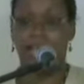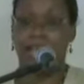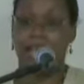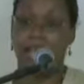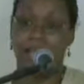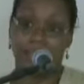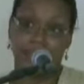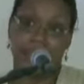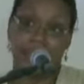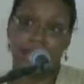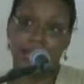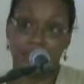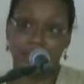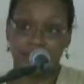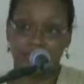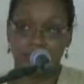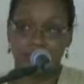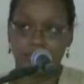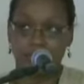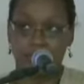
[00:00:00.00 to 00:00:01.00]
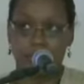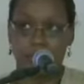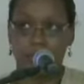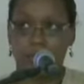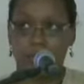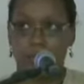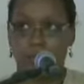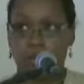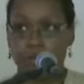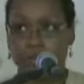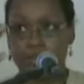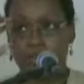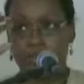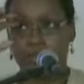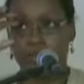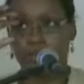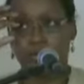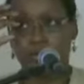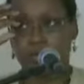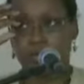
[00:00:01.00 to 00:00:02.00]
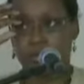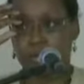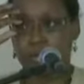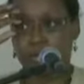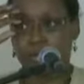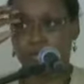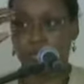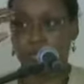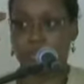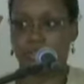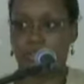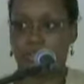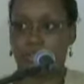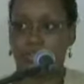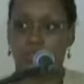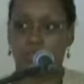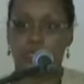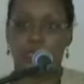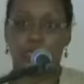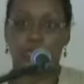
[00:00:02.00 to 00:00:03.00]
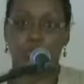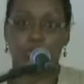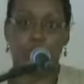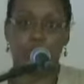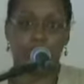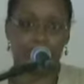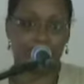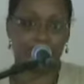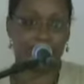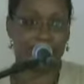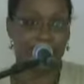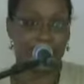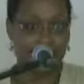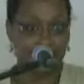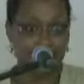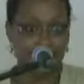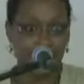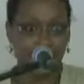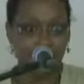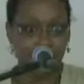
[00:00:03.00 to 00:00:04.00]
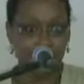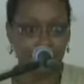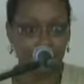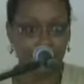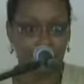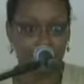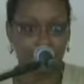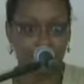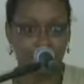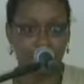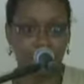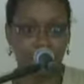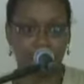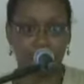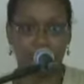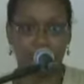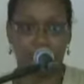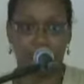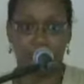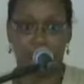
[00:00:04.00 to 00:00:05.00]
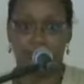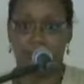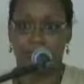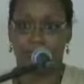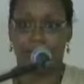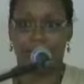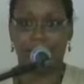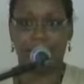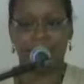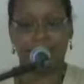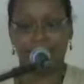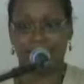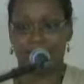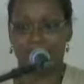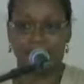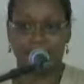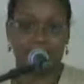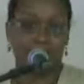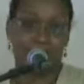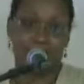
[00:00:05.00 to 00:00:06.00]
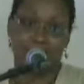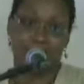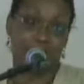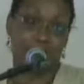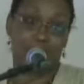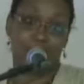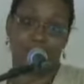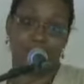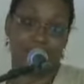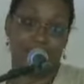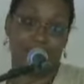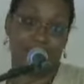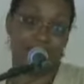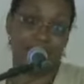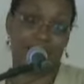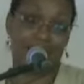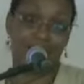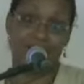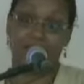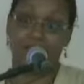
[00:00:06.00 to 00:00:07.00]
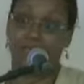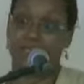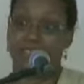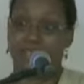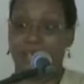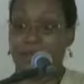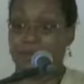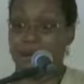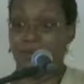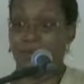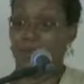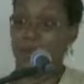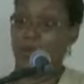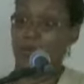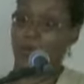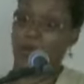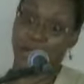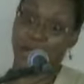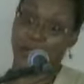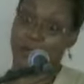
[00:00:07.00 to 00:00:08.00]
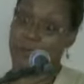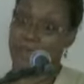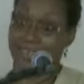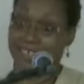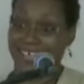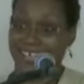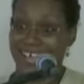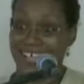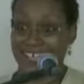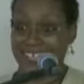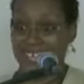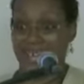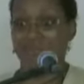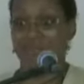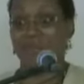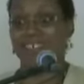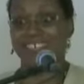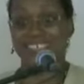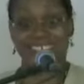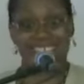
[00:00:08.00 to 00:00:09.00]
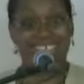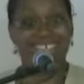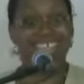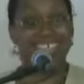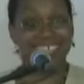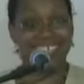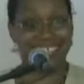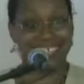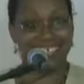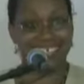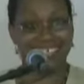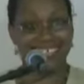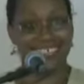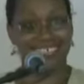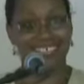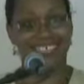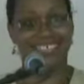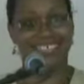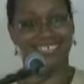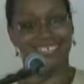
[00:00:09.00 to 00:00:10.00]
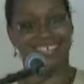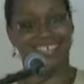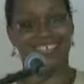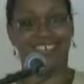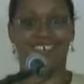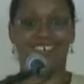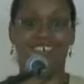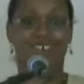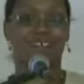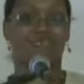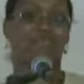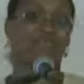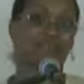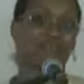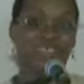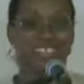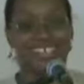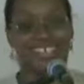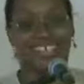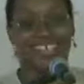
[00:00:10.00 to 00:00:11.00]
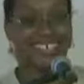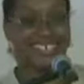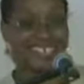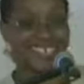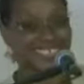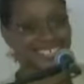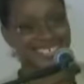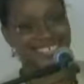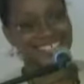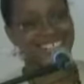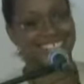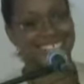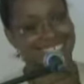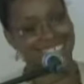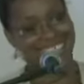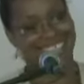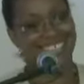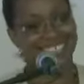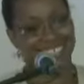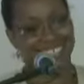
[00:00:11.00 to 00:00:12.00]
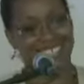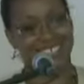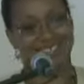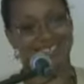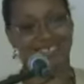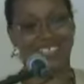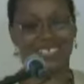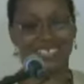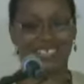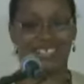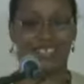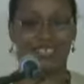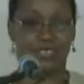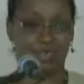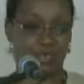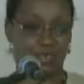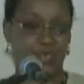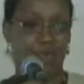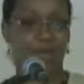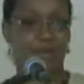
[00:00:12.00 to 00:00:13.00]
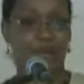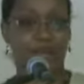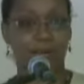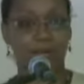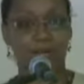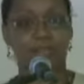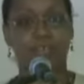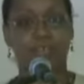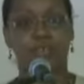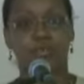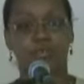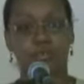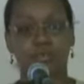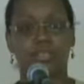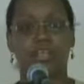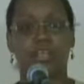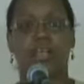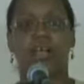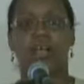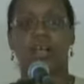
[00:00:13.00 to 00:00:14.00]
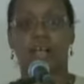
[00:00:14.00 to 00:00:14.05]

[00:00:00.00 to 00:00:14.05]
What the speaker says: And actually, there was one situation where the student wanted an example. And another student came up with a way better example than I did. You know, they said, oh, it would be like such and such in this situation. You know, they were able to use a